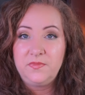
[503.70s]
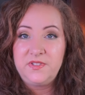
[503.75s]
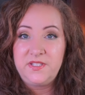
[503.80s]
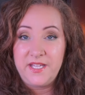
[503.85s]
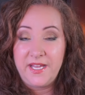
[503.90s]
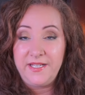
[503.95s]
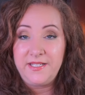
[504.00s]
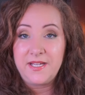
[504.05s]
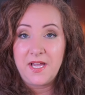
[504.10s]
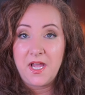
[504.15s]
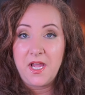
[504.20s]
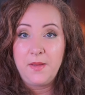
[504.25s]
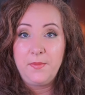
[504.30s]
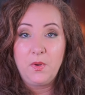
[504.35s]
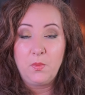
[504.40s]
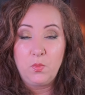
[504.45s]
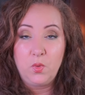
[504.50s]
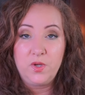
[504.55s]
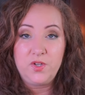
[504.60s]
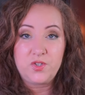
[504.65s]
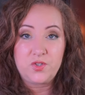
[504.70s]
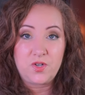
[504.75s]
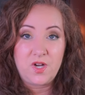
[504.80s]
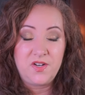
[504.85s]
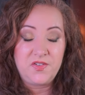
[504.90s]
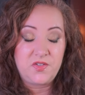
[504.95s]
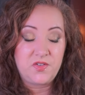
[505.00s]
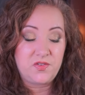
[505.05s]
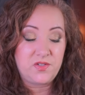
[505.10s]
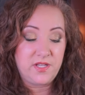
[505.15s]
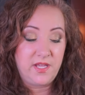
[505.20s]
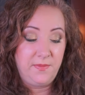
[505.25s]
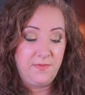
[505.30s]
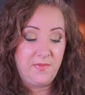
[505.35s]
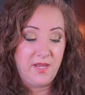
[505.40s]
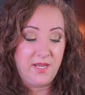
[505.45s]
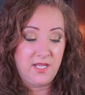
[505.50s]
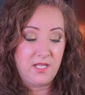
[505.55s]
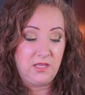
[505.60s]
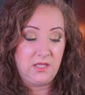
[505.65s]
daytime moisturizers in
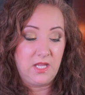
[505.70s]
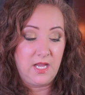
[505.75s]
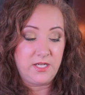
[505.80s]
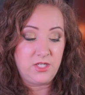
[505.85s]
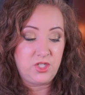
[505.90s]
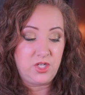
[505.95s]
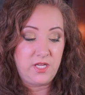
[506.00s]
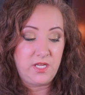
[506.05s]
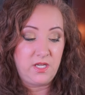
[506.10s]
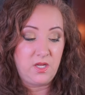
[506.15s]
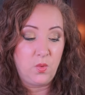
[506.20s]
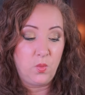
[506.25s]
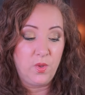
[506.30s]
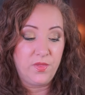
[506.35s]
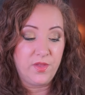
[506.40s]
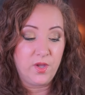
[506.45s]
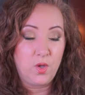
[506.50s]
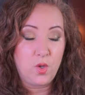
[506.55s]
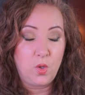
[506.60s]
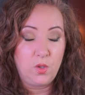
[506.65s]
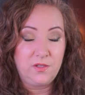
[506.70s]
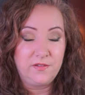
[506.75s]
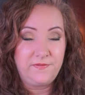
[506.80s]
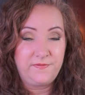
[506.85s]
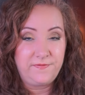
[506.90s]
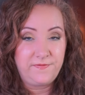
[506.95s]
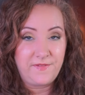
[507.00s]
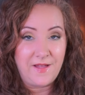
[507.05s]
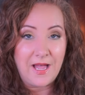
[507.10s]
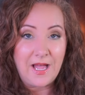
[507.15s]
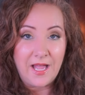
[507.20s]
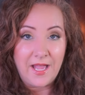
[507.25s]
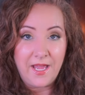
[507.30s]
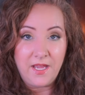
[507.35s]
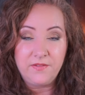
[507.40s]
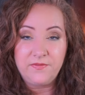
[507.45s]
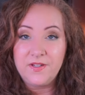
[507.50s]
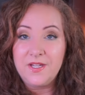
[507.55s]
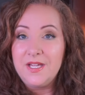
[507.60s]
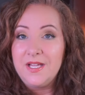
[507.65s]
my collection with a goal of
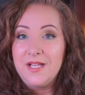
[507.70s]
five.